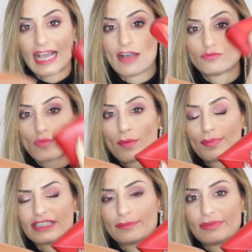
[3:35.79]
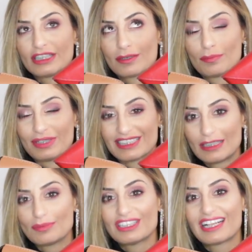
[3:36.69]
I have one pres
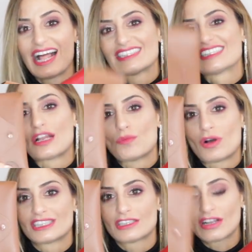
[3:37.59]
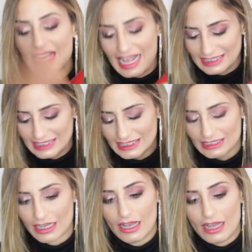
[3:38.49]
prescription glasses and one sunglasses.